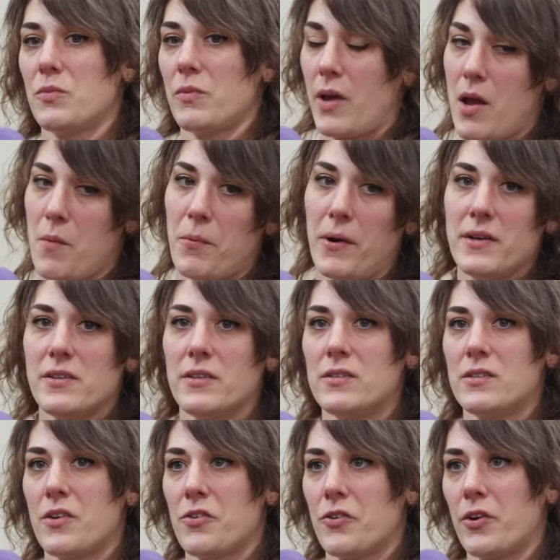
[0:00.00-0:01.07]
apprenticed
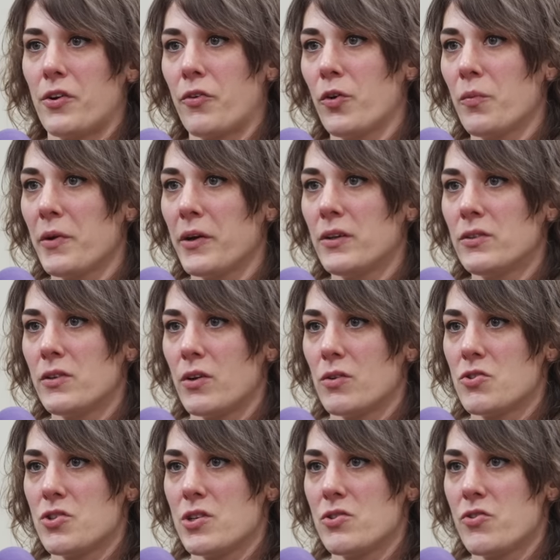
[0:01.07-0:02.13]
under a groomer, you know,
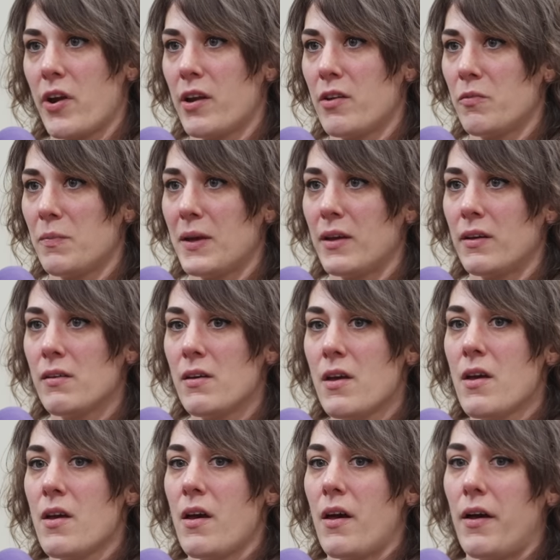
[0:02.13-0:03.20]
she trained me.
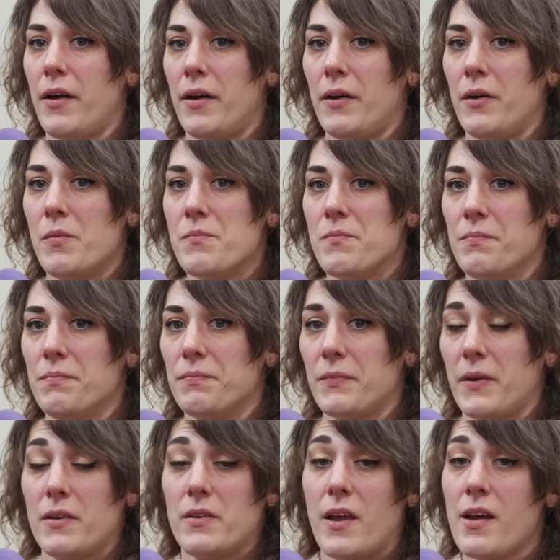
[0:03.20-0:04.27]
And
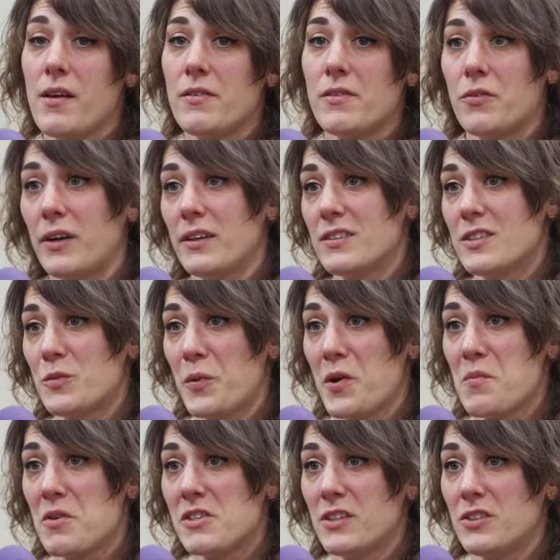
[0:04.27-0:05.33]
the rest is pretty
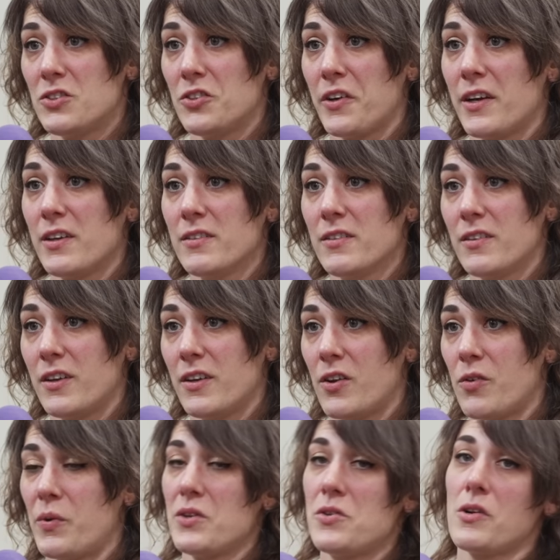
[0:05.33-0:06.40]
much history. You know,
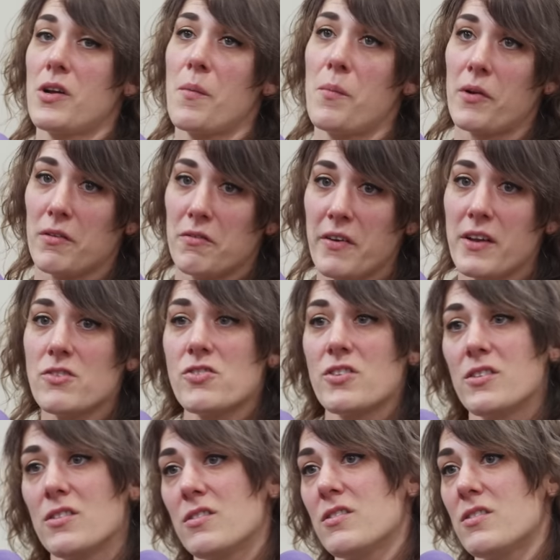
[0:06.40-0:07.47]
went to a couple
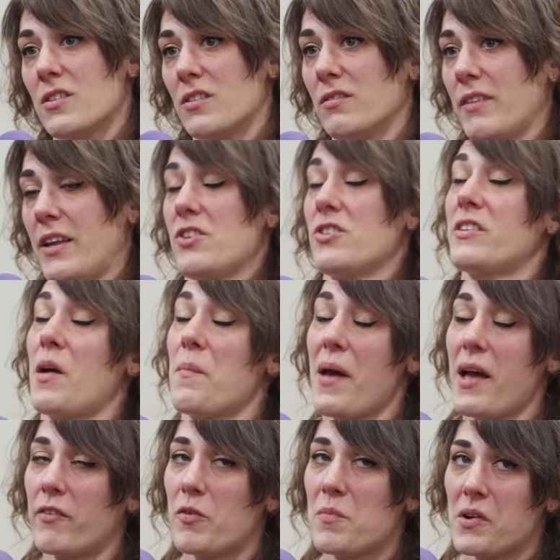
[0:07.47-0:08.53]
conventions and I just got
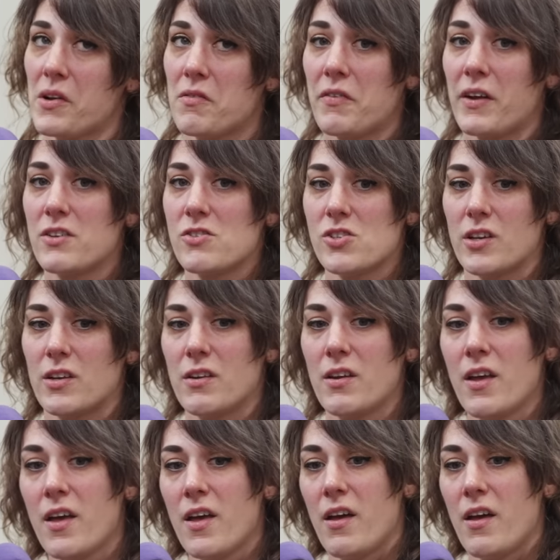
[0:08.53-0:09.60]
back from a convention.
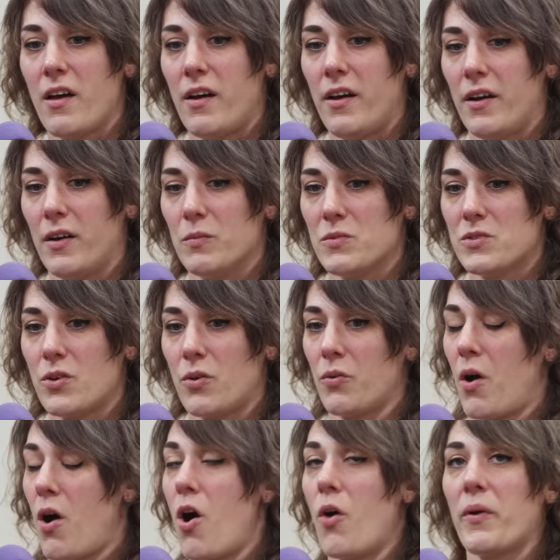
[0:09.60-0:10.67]
So
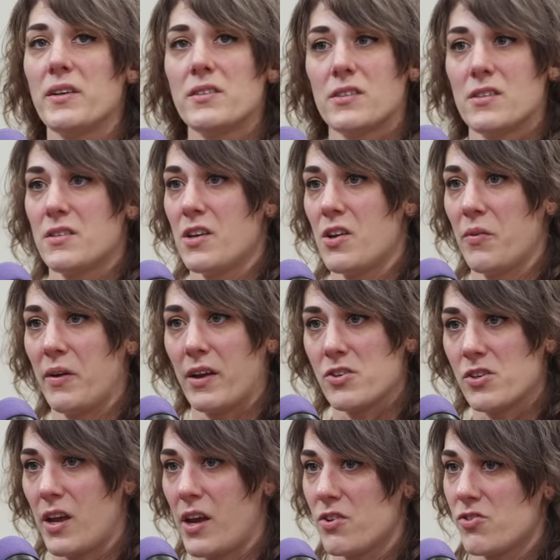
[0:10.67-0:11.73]
always continuing
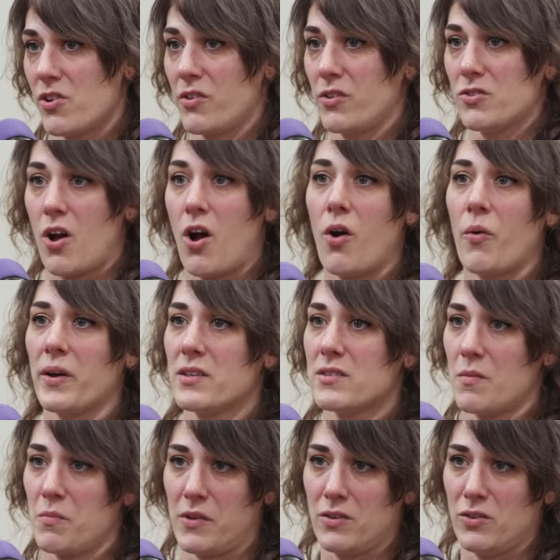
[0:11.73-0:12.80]
education. There's always
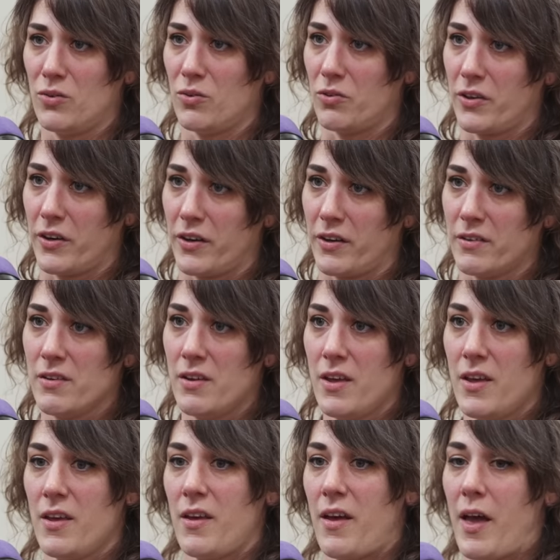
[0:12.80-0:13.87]
something new to learn.
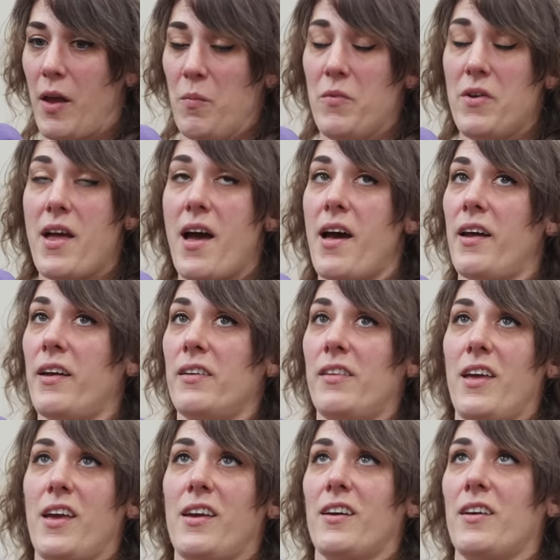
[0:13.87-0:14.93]
I'm not
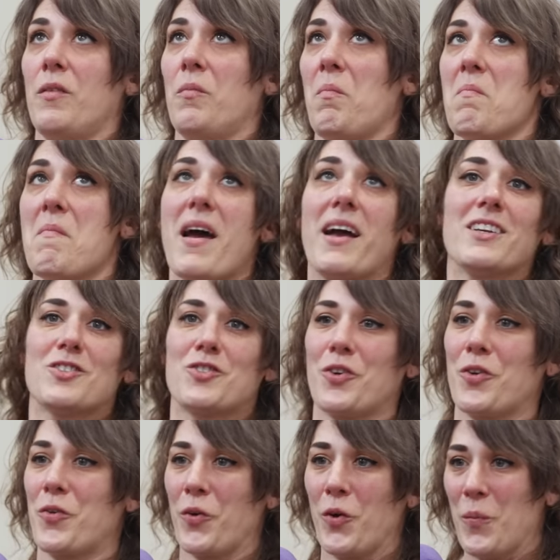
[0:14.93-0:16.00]
like a master
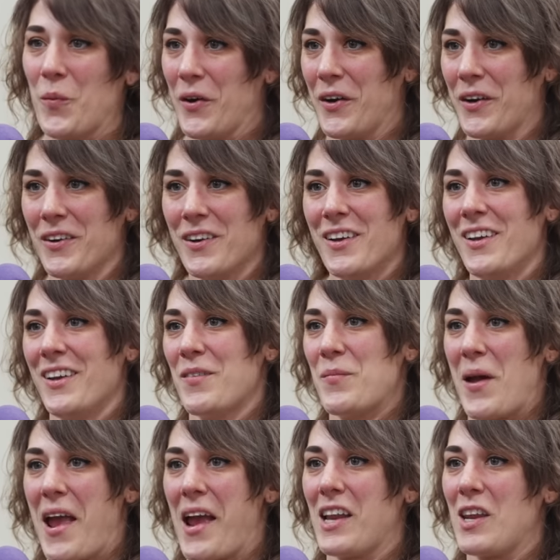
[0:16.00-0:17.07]
groomer
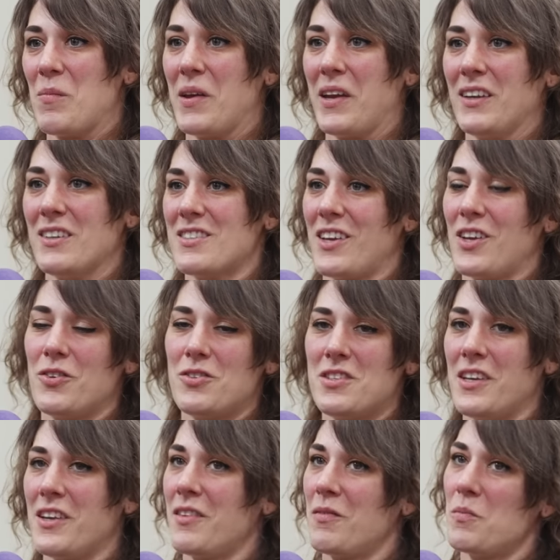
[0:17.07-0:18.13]
by any means. Like you
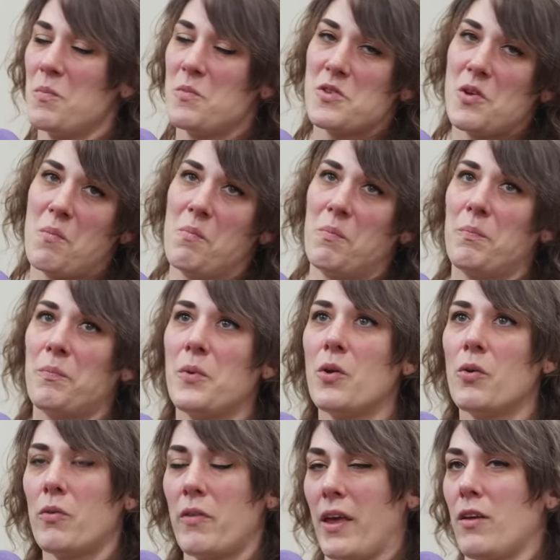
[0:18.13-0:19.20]
see some
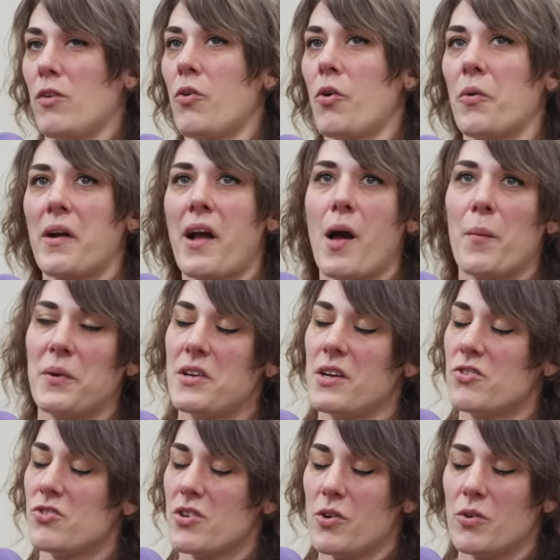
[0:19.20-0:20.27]
beautiful, like you go to a
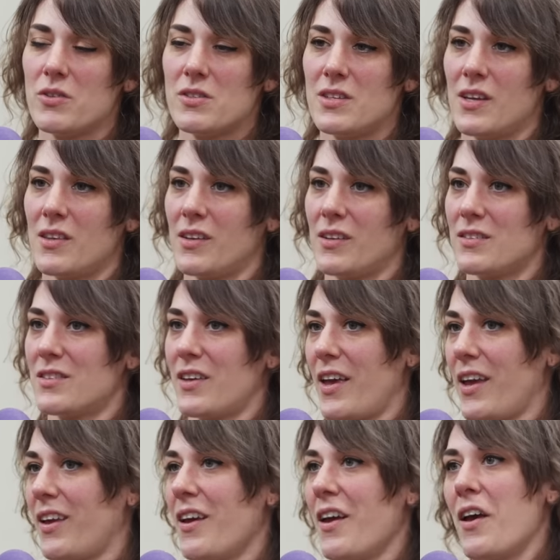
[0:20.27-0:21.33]
competition and you see these
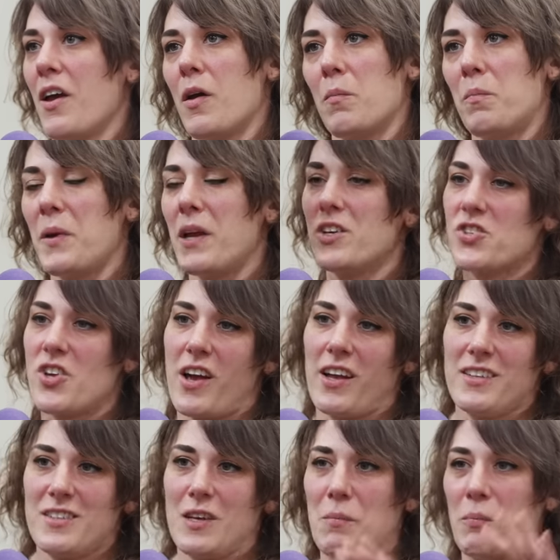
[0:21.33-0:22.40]
like
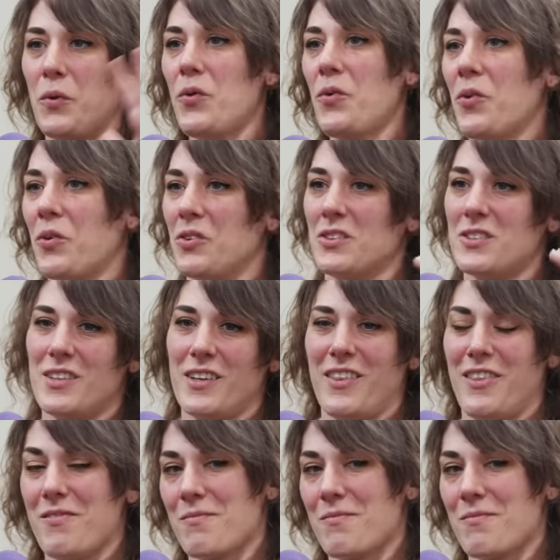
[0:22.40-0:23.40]
Bichons and poodles and